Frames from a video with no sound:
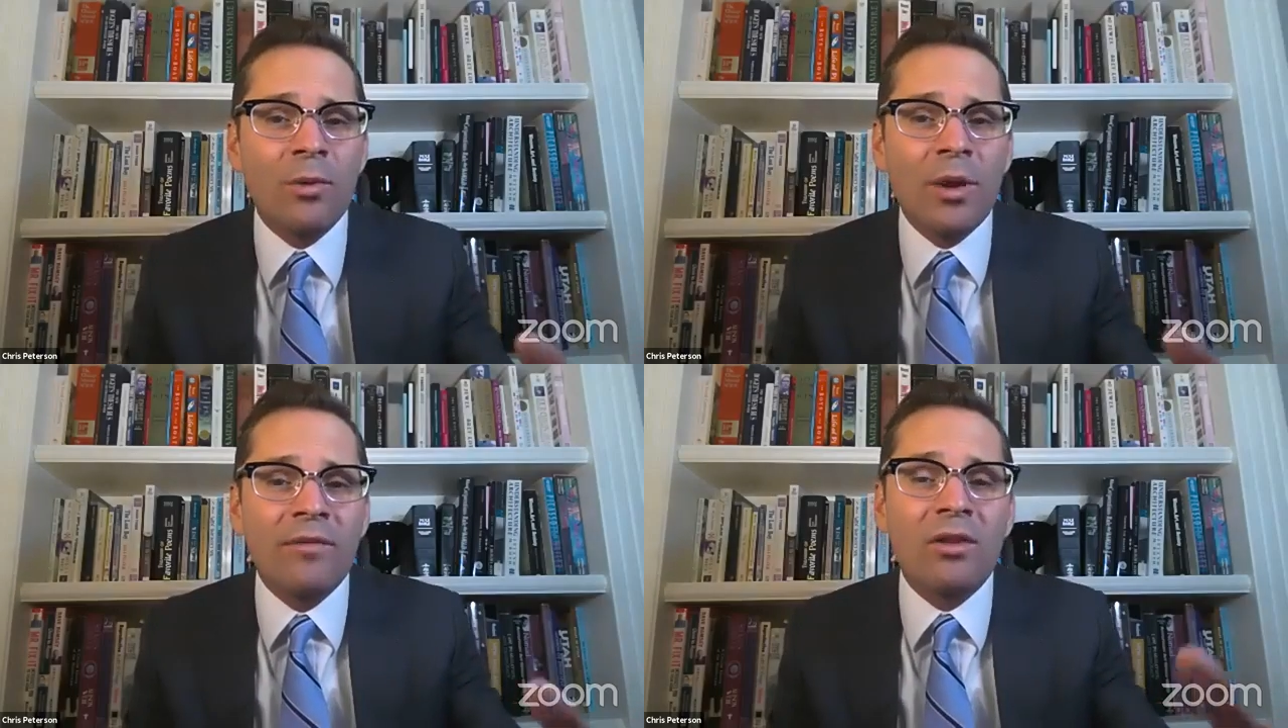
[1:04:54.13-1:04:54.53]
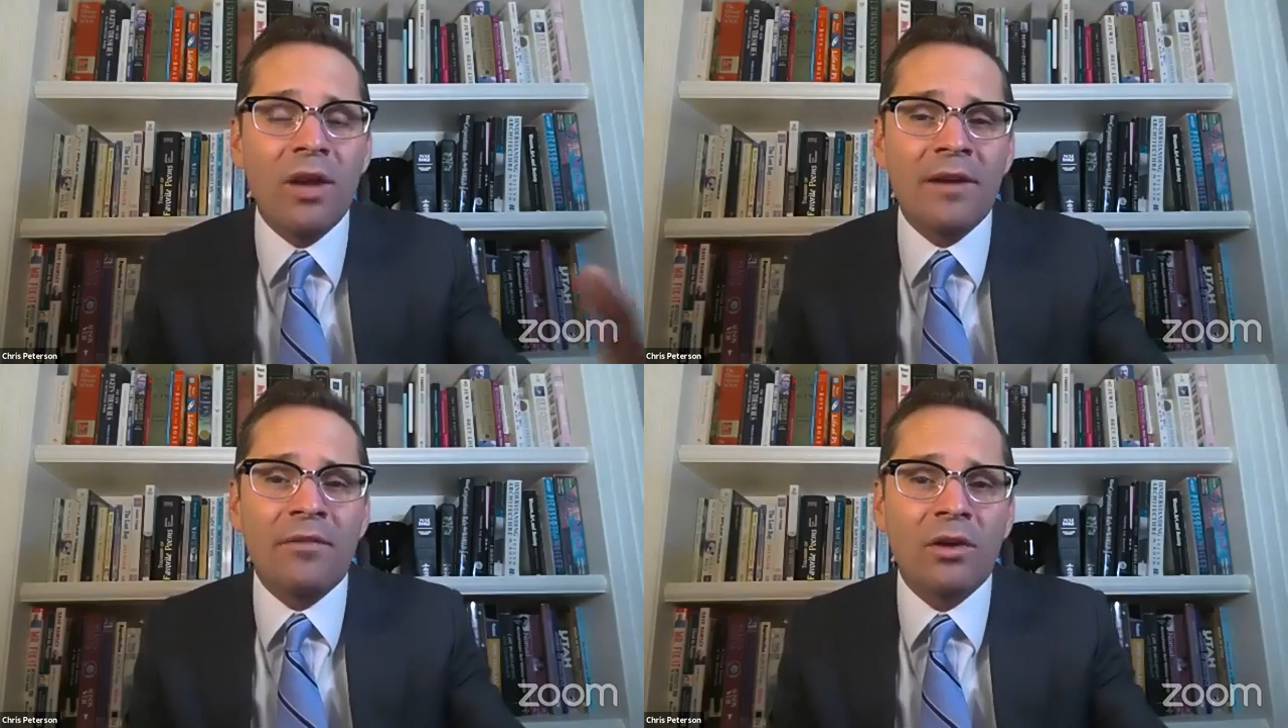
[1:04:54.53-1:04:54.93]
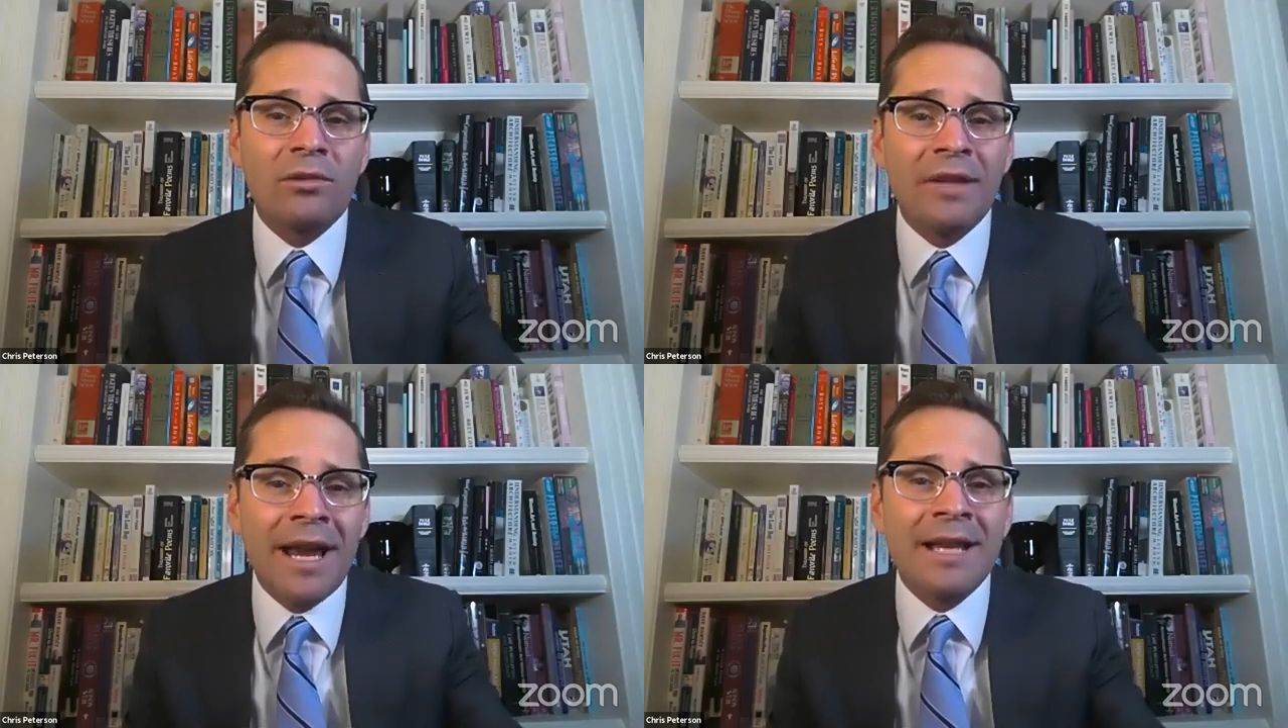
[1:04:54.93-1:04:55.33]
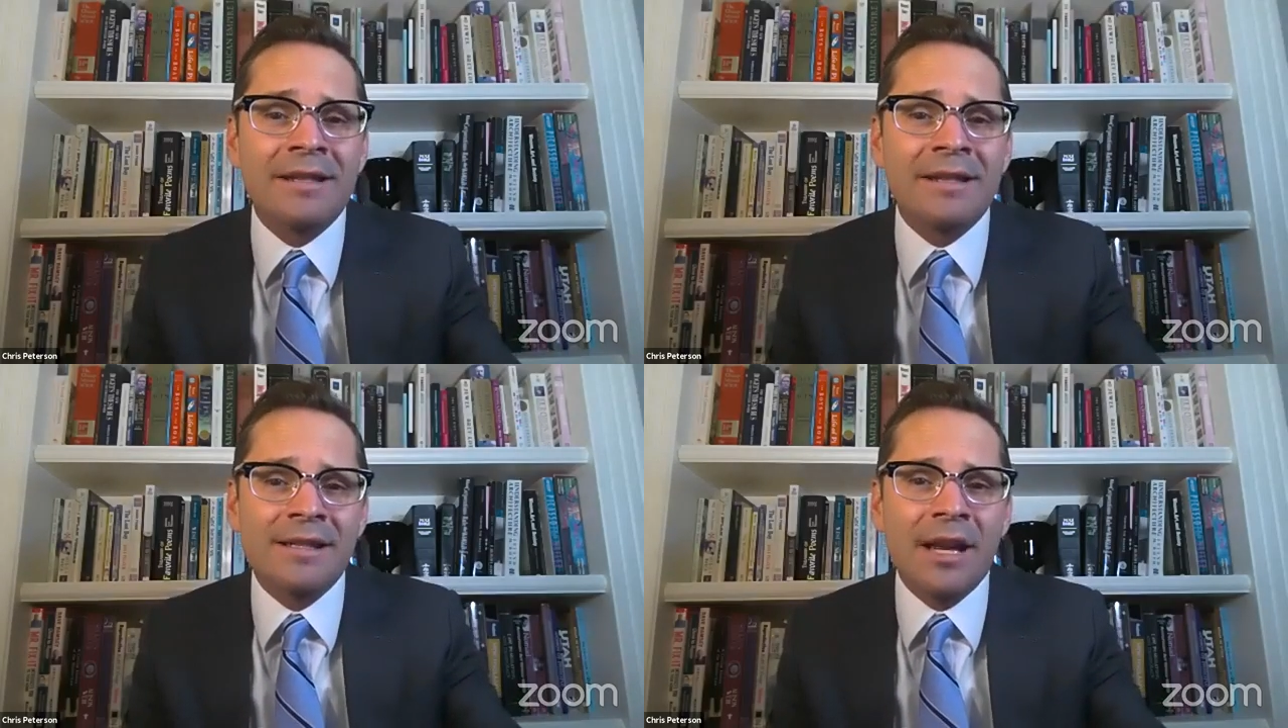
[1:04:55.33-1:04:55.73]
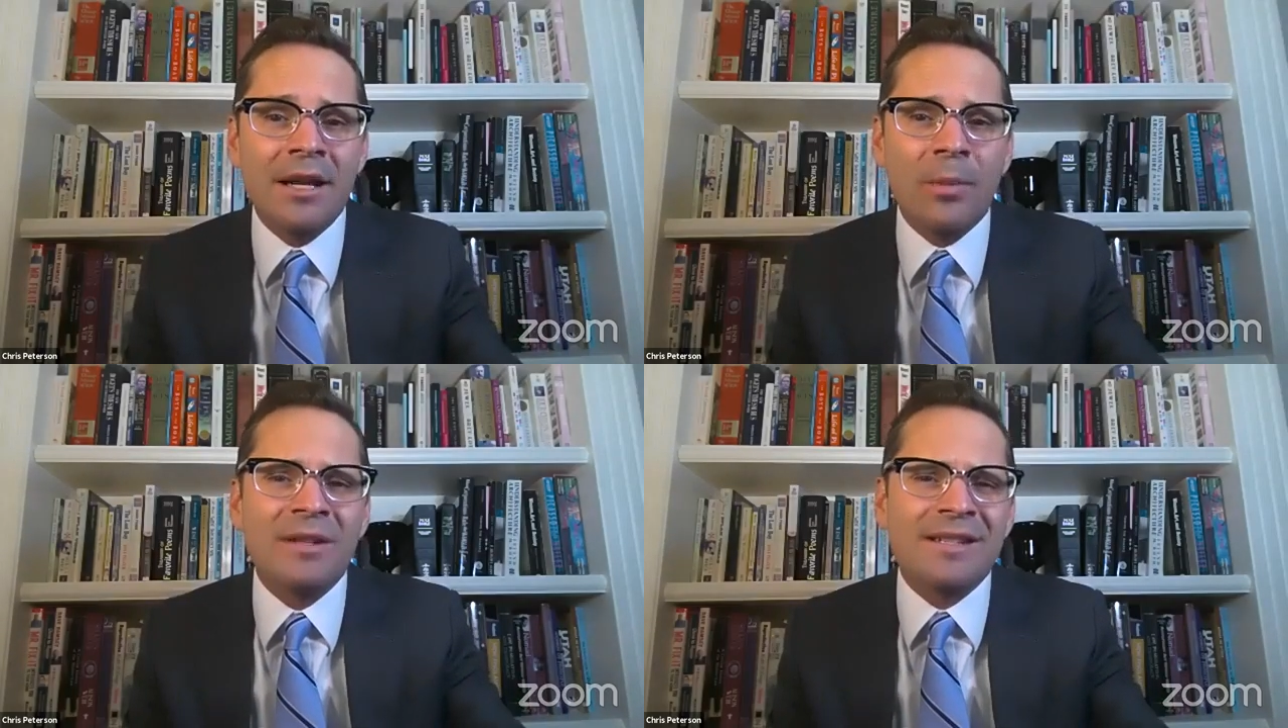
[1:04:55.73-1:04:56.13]
we have a lot of our land in the state,
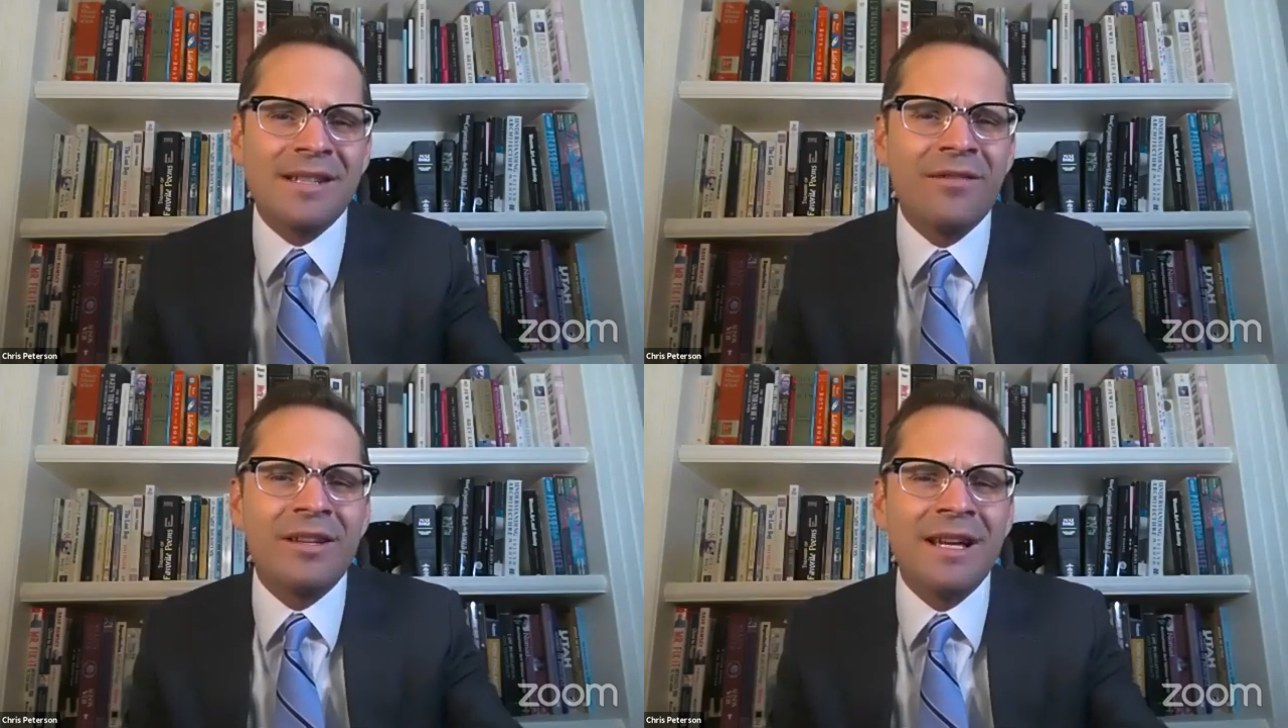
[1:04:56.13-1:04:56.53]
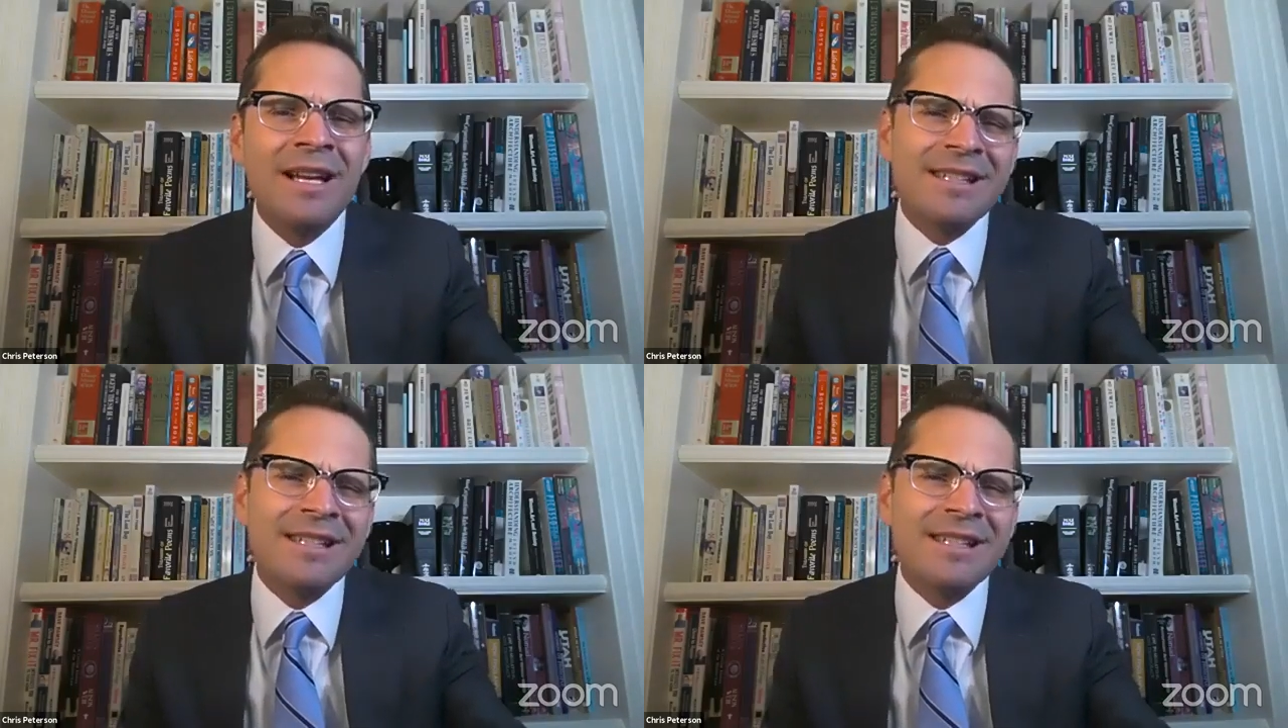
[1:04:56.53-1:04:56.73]
about 70,